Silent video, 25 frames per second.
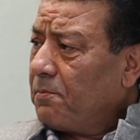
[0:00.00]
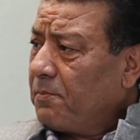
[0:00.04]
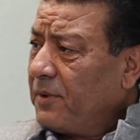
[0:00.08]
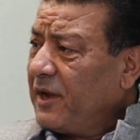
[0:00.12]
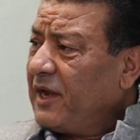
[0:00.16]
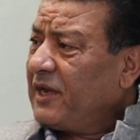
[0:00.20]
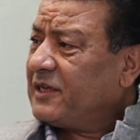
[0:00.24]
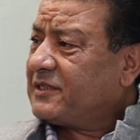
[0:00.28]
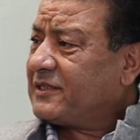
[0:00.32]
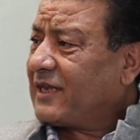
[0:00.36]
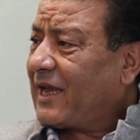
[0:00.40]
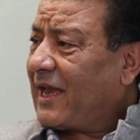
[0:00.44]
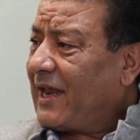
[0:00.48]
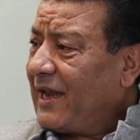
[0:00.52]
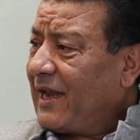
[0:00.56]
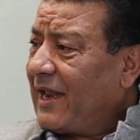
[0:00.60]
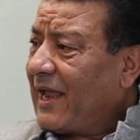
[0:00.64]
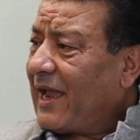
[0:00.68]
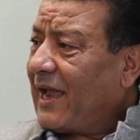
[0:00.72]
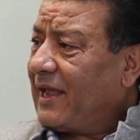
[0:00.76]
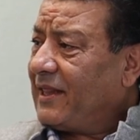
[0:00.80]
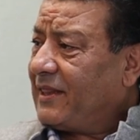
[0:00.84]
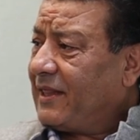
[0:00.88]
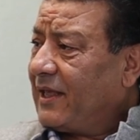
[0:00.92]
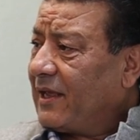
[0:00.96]
Prince
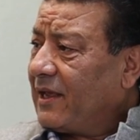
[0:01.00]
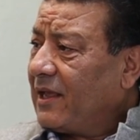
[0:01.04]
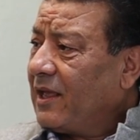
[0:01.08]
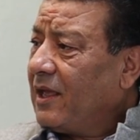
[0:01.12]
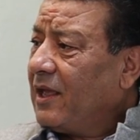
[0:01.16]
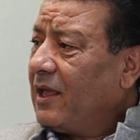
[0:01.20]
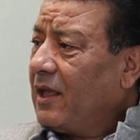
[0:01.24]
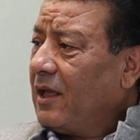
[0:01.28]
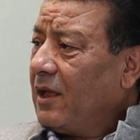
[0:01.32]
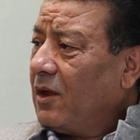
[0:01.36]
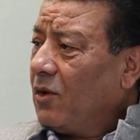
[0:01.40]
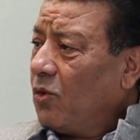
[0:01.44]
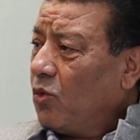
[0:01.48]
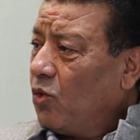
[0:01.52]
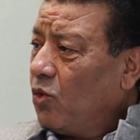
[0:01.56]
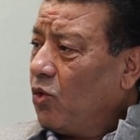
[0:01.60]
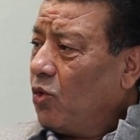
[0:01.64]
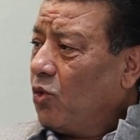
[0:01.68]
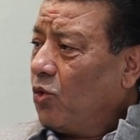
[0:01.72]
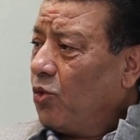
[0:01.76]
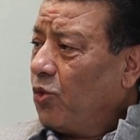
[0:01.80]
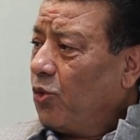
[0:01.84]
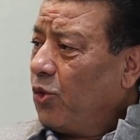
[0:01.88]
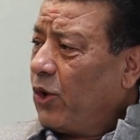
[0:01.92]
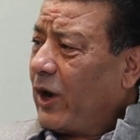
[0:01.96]
Arya, Harry. I think, who,
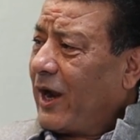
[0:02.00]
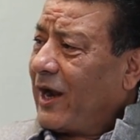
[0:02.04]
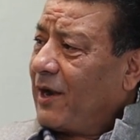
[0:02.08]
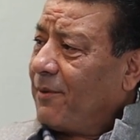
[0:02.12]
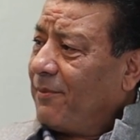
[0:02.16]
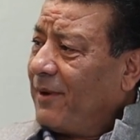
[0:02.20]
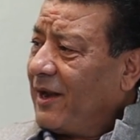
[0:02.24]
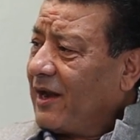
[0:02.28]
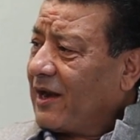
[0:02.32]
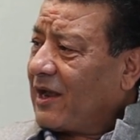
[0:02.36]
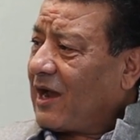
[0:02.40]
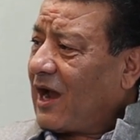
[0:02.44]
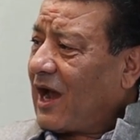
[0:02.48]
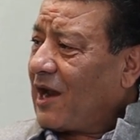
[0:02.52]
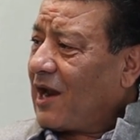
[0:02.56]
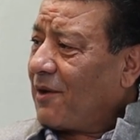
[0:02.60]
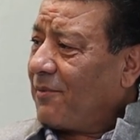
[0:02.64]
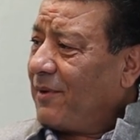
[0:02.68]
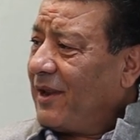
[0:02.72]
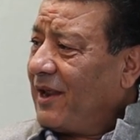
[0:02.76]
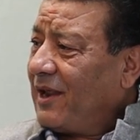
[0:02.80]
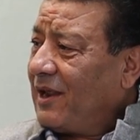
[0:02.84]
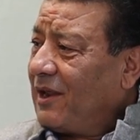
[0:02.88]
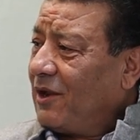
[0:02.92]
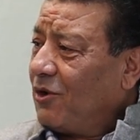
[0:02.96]
Harry, who had been
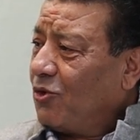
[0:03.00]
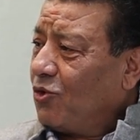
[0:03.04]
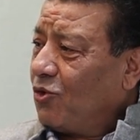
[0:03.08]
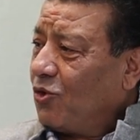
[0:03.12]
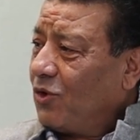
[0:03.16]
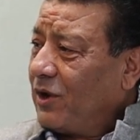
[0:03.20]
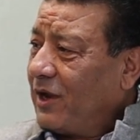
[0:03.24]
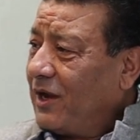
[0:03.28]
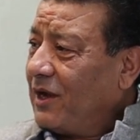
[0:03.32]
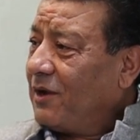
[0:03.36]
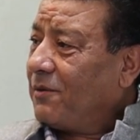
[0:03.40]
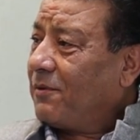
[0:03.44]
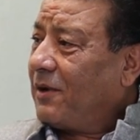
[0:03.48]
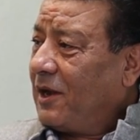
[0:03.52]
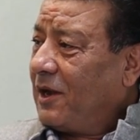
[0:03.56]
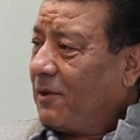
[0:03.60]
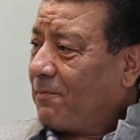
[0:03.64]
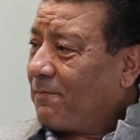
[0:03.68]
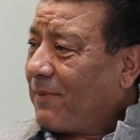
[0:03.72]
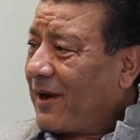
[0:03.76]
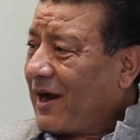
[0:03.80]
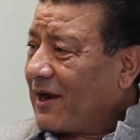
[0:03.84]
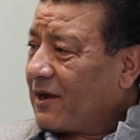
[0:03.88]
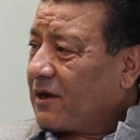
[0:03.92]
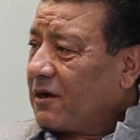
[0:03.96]
carving, you know, in,
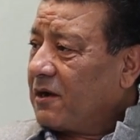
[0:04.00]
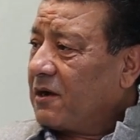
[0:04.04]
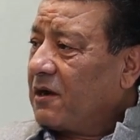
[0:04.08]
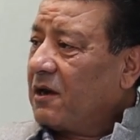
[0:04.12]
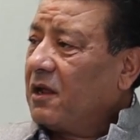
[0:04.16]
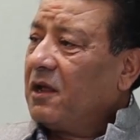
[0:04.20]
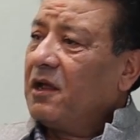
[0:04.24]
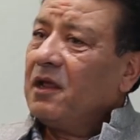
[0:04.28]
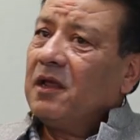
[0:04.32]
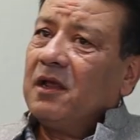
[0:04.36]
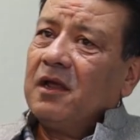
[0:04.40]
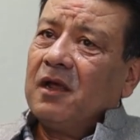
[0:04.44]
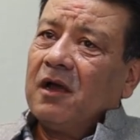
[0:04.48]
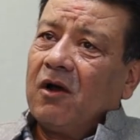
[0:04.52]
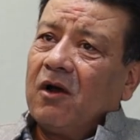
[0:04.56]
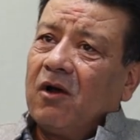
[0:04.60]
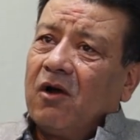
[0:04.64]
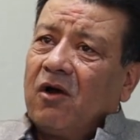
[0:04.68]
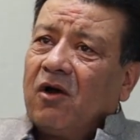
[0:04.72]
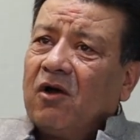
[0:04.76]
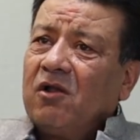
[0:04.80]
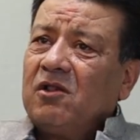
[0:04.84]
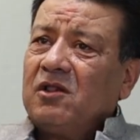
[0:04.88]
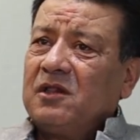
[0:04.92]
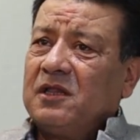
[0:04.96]
in Patan.
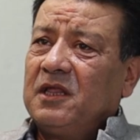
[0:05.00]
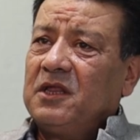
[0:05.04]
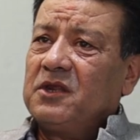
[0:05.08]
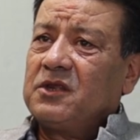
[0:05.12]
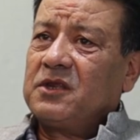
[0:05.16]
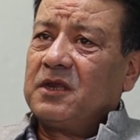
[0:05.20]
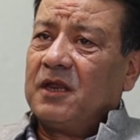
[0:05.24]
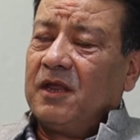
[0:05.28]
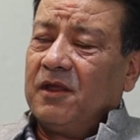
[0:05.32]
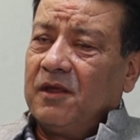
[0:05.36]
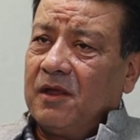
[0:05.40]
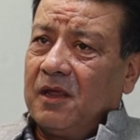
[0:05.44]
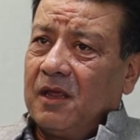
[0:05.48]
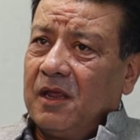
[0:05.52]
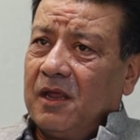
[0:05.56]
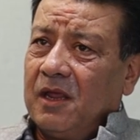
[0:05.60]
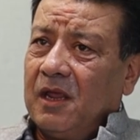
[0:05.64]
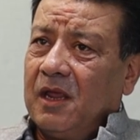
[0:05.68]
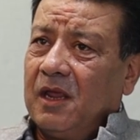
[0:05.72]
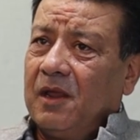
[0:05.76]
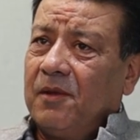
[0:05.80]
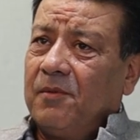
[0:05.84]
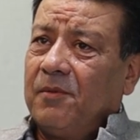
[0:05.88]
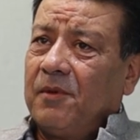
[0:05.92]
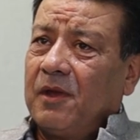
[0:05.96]
All these
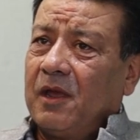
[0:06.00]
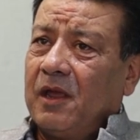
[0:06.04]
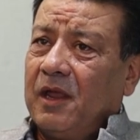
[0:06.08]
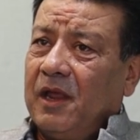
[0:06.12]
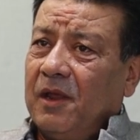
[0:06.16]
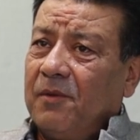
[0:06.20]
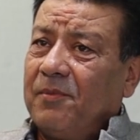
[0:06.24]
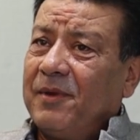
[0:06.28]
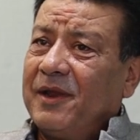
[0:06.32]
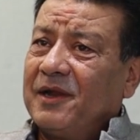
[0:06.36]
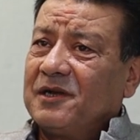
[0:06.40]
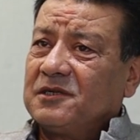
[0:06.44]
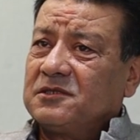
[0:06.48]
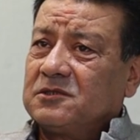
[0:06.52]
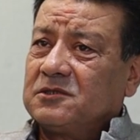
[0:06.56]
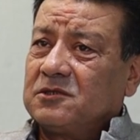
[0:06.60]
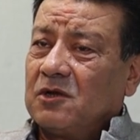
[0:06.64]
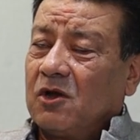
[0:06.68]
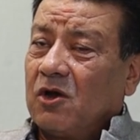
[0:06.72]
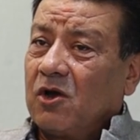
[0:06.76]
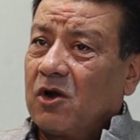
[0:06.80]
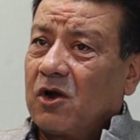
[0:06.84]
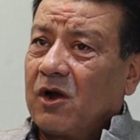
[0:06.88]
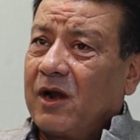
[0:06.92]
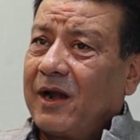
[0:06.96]
events
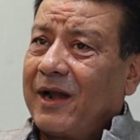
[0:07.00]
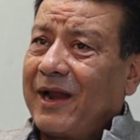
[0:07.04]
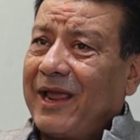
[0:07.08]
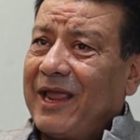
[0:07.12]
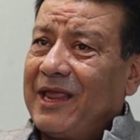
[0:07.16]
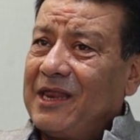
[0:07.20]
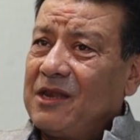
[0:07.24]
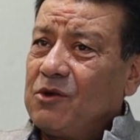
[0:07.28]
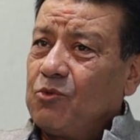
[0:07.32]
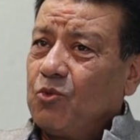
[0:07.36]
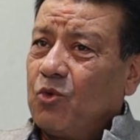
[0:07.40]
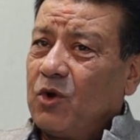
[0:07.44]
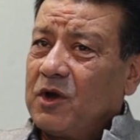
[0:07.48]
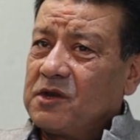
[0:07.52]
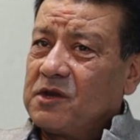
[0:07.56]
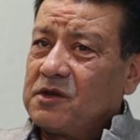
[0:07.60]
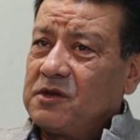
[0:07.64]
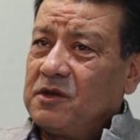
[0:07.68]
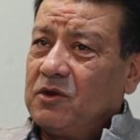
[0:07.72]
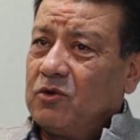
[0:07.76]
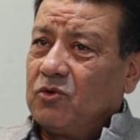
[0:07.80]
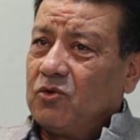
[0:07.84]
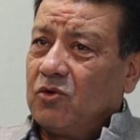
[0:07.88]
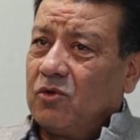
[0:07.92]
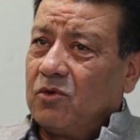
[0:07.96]
organized
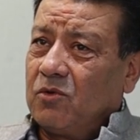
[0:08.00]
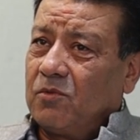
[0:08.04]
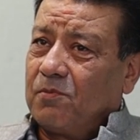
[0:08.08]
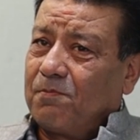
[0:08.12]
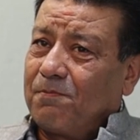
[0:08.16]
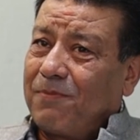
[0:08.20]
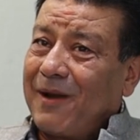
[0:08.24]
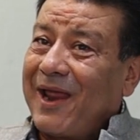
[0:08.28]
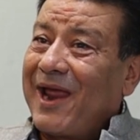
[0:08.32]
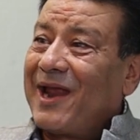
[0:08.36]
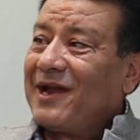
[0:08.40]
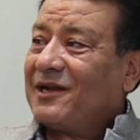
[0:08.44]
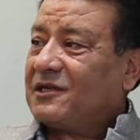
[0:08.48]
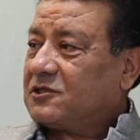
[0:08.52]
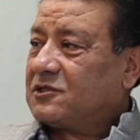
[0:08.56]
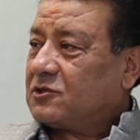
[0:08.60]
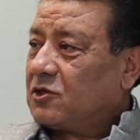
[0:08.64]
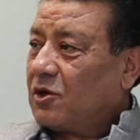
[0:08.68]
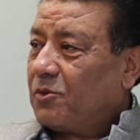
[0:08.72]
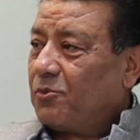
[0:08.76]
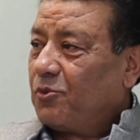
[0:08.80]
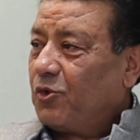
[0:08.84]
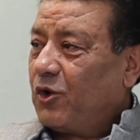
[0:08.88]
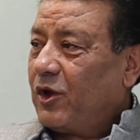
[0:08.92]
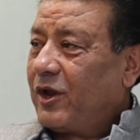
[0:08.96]
was, you know, planned
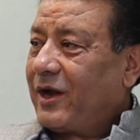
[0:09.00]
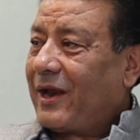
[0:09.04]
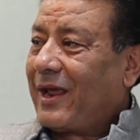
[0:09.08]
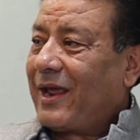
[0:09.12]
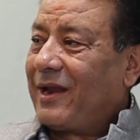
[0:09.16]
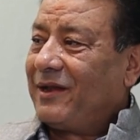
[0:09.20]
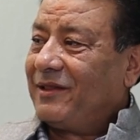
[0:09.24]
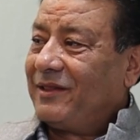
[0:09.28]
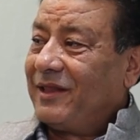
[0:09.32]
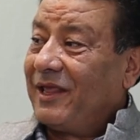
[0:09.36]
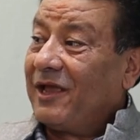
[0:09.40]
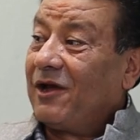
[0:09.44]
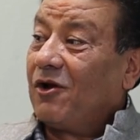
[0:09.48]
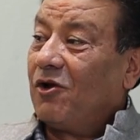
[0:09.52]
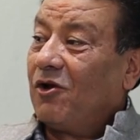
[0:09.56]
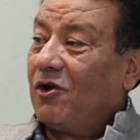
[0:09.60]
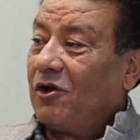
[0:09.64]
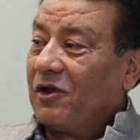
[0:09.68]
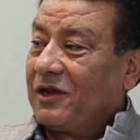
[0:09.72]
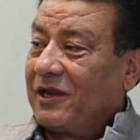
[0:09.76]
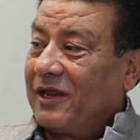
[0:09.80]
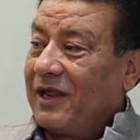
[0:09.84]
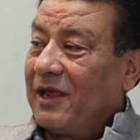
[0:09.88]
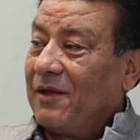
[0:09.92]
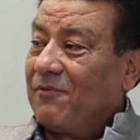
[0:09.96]
somewhere and they
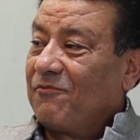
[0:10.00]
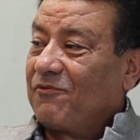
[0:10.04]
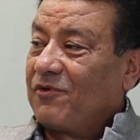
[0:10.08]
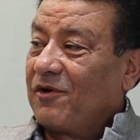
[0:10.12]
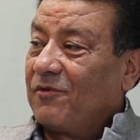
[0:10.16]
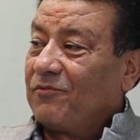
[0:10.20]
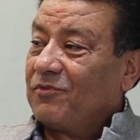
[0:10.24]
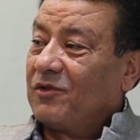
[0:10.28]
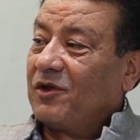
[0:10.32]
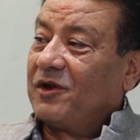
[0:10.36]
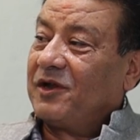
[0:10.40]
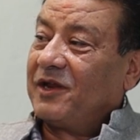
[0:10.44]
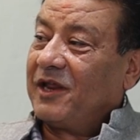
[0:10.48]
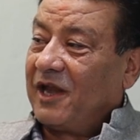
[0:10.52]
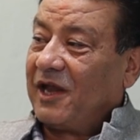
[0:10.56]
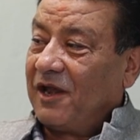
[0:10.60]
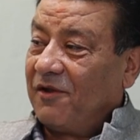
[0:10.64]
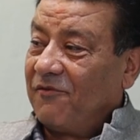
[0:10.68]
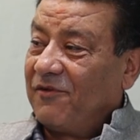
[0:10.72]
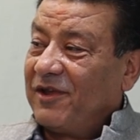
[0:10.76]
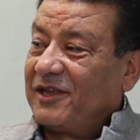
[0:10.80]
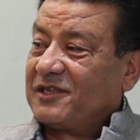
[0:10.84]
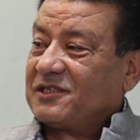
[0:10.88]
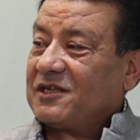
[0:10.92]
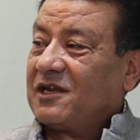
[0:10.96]
all came from the
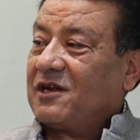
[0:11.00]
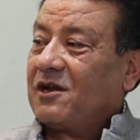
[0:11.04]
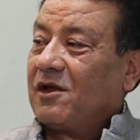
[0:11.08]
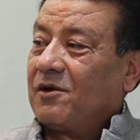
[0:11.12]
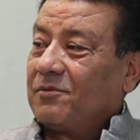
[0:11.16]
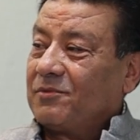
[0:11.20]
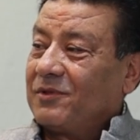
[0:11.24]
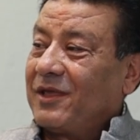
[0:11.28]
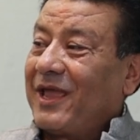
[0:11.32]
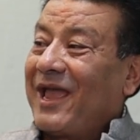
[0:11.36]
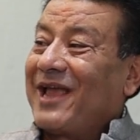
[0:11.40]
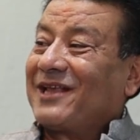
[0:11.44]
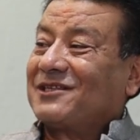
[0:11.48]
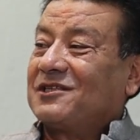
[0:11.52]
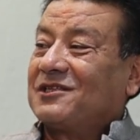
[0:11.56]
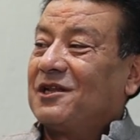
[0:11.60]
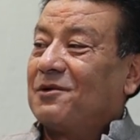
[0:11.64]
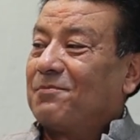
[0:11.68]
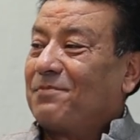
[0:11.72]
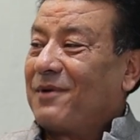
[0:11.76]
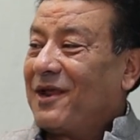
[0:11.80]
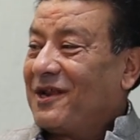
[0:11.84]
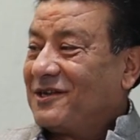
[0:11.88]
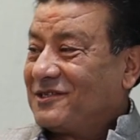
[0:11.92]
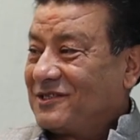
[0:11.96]
derivation of the
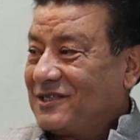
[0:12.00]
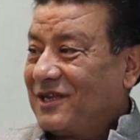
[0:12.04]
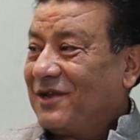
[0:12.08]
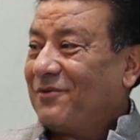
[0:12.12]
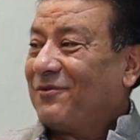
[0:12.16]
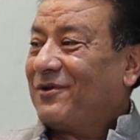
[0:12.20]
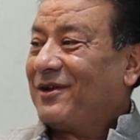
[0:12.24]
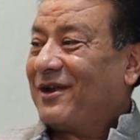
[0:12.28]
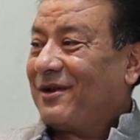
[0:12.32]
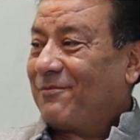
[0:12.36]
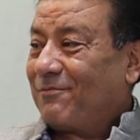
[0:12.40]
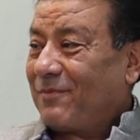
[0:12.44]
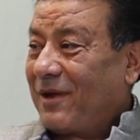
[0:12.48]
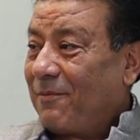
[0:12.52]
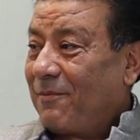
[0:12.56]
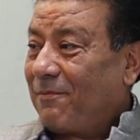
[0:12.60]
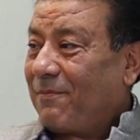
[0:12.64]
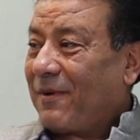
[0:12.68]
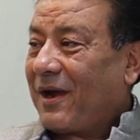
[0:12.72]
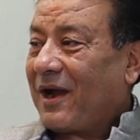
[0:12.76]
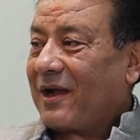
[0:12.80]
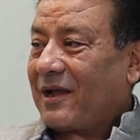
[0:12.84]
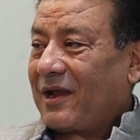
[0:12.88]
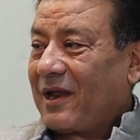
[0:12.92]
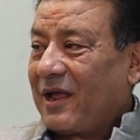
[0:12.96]
action plans given by
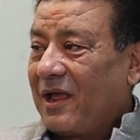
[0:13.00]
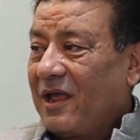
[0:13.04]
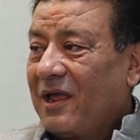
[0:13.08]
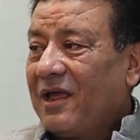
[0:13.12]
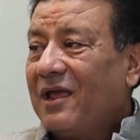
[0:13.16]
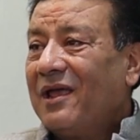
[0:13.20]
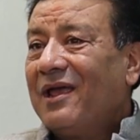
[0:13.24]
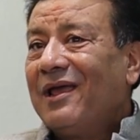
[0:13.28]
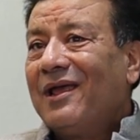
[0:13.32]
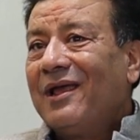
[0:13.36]
Pata.